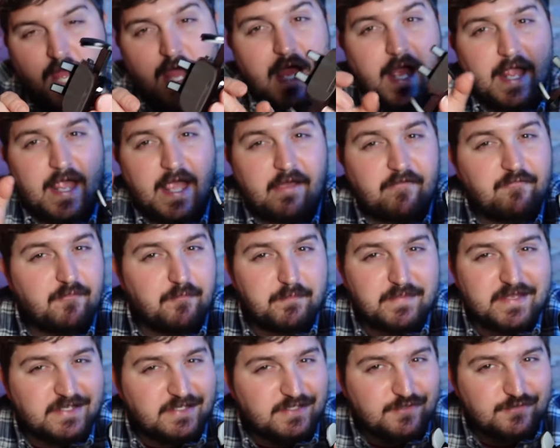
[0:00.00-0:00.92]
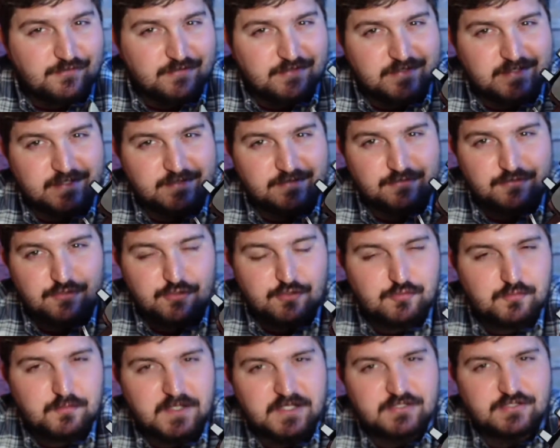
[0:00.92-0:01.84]
I haven't been using it
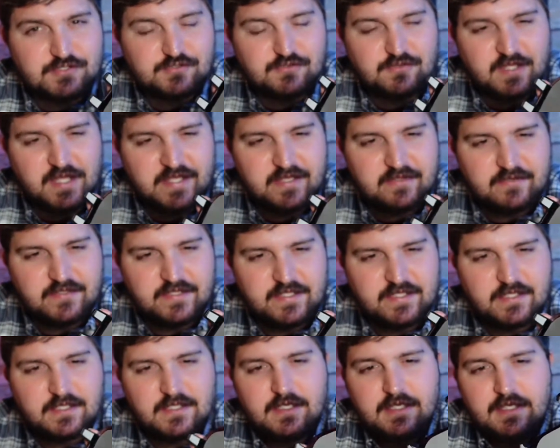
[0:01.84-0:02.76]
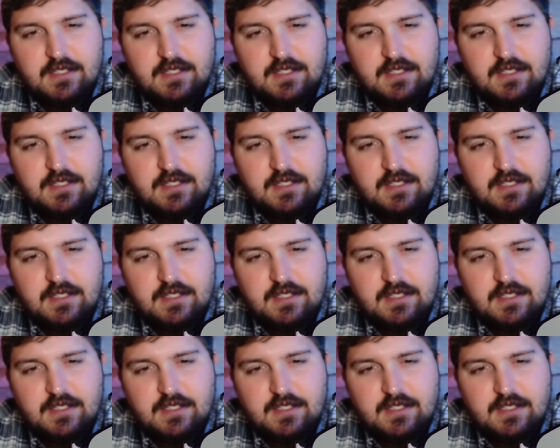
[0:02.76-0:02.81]
too much lately,